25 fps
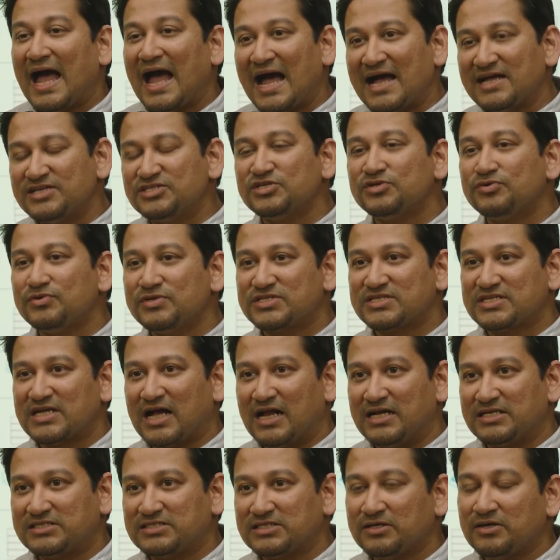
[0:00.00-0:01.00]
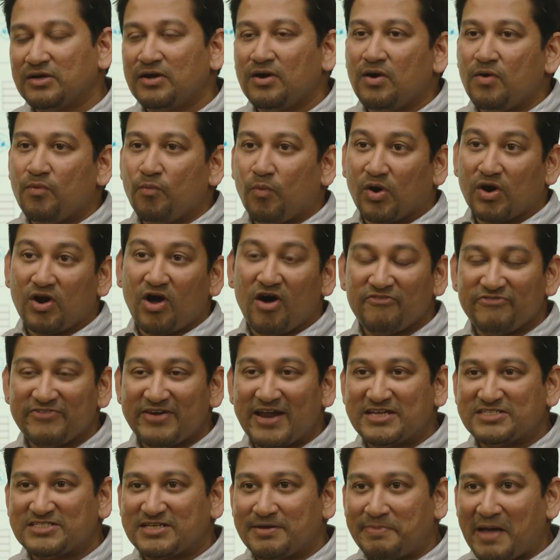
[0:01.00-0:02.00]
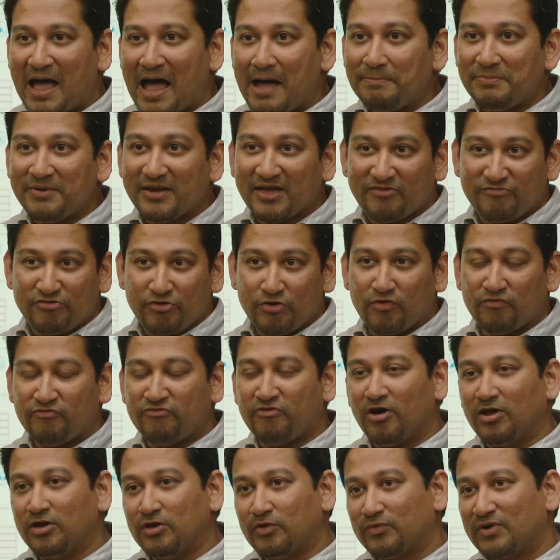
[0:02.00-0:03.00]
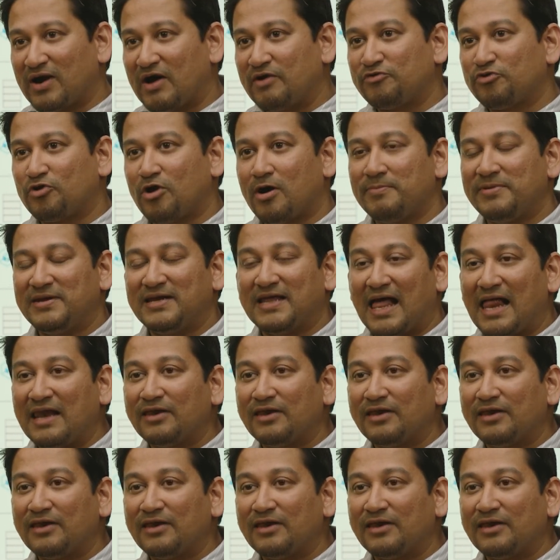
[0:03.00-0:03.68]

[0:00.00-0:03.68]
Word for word: As a result, what often ends up happening if you follow round robin